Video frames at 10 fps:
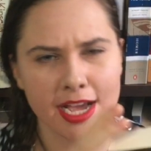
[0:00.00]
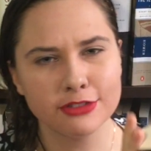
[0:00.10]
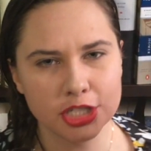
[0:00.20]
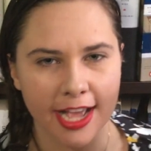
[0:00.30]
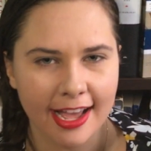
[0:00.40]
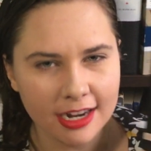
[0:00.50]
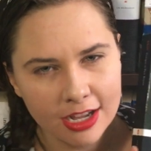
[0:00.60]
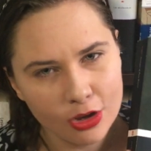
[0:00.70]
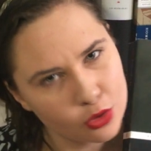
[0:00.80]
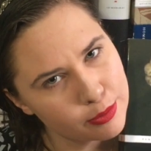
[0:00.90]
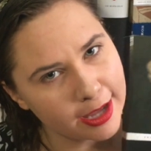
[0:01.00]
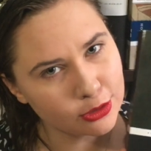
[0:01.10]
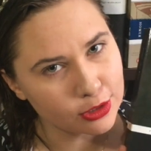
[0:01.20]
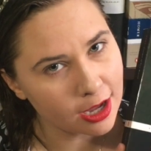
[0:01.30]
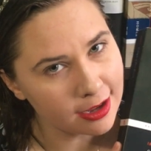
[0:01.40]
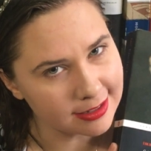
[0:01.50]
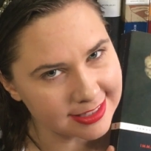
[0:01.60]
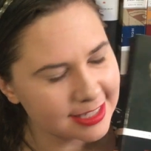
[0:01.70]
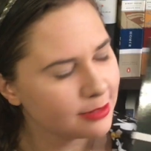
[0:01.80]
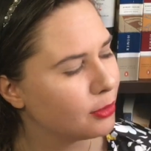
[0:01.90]
to have a chat with Immanuel
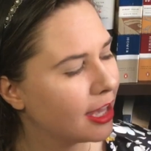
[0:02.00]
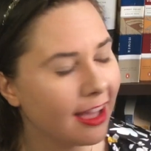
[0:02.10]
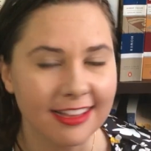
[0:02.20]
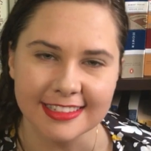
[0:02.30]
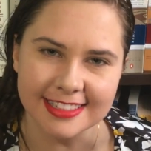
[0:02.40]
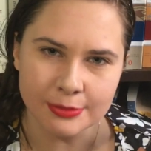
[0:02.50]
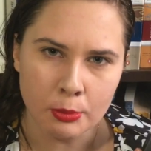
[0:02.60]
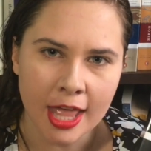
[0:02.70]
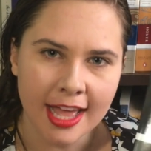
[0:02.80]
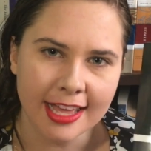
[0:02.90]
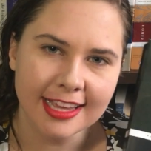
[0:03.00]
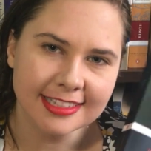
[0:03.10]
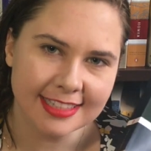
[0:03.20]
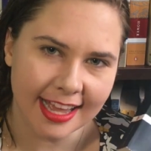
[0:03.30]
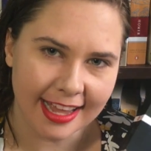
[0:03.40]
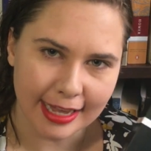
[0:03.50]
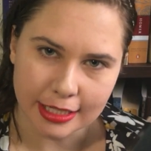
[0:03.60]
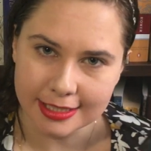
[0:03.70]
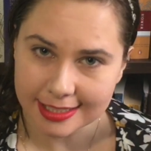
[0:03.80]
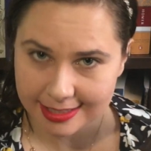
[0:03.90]
Kant because he's a
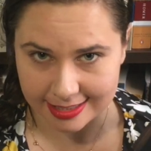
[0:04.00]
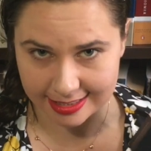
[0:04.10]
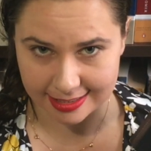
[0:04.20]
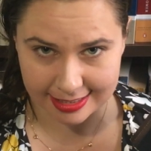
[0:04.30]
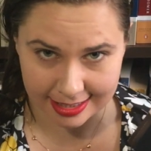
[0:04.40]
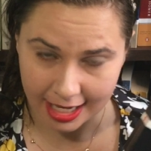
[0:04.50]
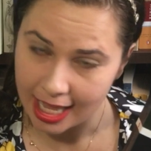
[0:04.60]
distant